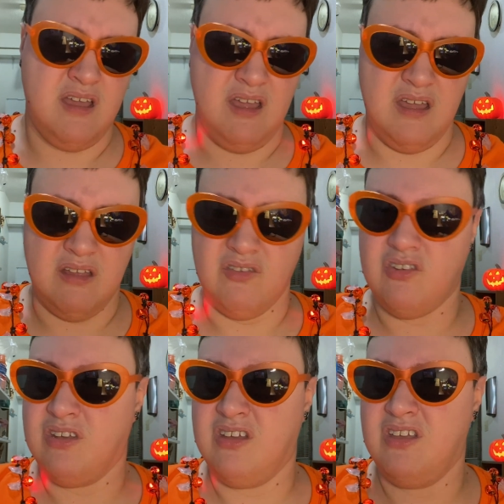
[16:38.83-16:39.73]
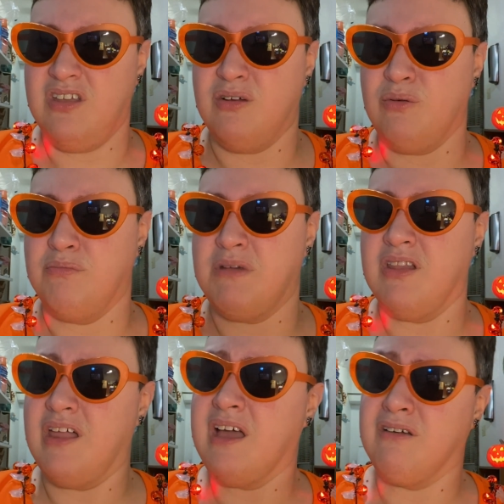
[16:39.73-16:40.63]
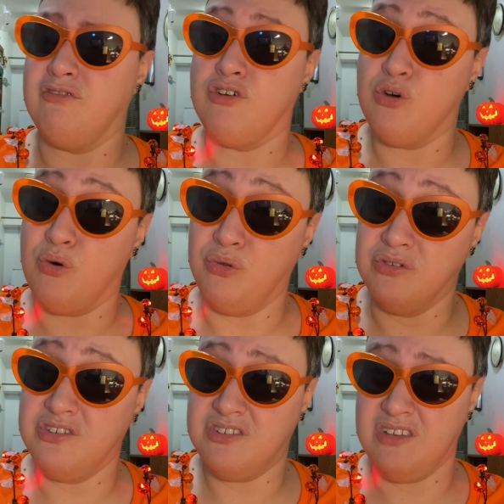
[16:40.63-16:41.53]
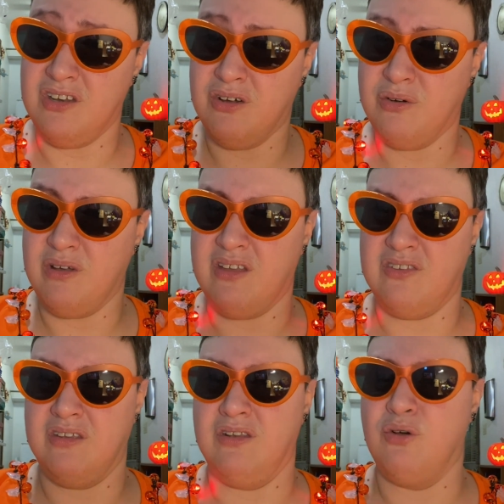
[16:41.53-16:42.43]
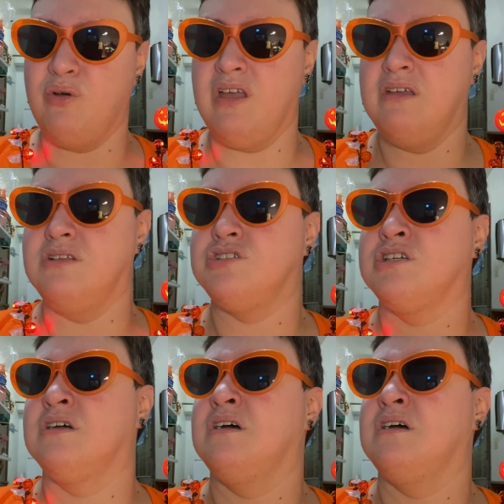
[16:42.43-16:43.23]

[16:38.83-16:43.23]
And, you know, my lack of colds, you know, as in no age